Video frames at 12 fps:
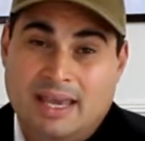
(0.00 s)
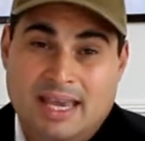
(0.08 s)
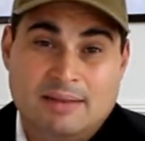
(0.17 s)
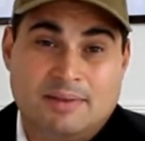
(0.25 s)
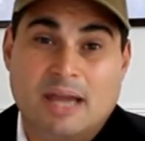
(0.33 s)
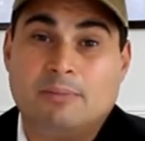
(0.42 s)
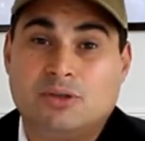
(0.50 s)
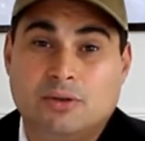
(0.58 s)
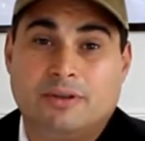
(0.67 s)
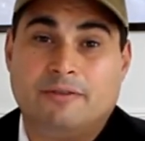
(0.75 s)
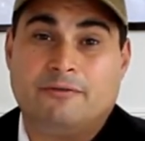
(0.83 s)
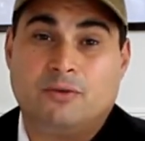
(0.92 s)
In terms
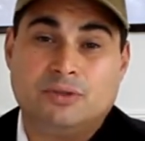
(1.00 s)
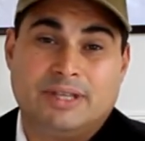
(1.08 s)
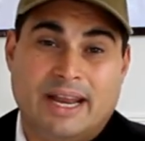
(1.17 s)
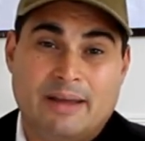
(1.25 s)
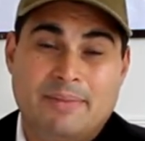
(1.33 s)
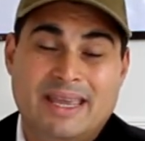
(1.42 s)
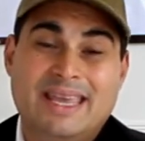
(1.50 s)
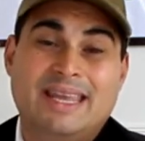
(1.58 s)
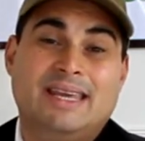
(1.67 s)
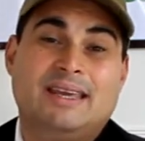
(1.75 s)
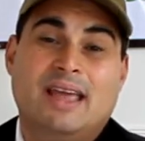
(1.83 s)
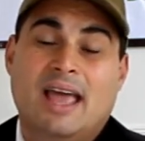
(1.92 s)
of the foods that I'm
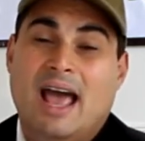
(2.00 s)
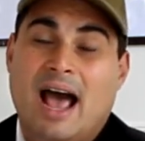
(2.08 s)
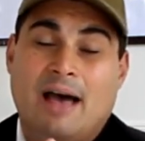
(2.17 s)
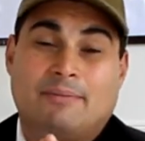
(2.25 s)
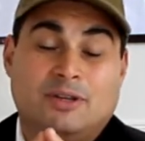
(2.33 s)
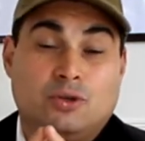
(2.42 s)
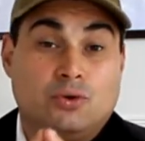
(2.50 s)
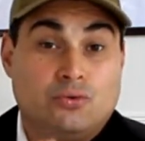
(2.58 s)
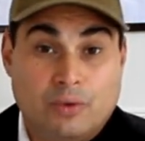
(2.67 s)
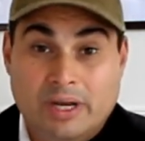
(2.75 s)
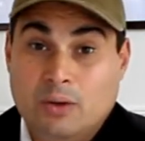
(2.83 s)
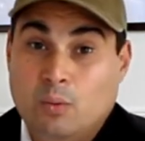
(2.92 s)
eating, I've been doing
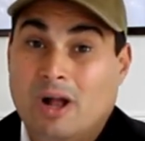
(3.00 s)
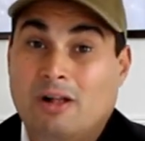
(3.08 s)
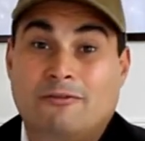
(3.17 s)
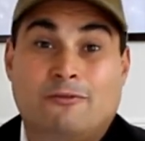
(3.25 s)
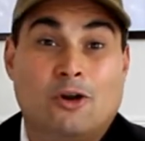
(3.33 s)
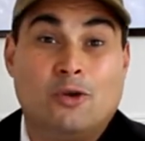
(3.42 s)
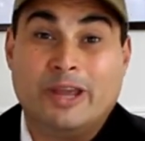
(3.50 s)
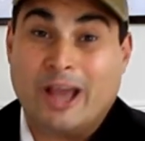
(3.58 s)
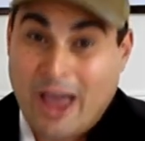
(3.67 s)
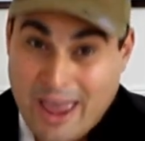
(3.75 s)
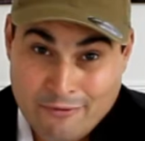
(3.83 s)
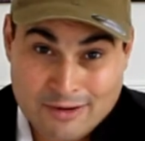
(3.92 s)
really well following
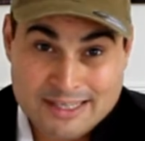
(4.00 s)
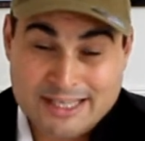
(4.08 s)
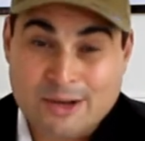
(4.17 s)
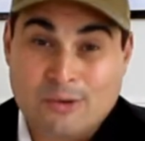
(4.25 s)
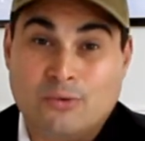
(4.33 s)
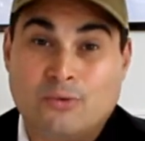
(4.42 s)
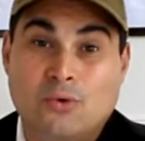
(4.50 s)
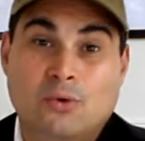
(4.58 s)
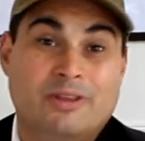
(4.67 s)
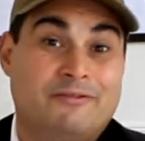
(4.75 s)
every single rule.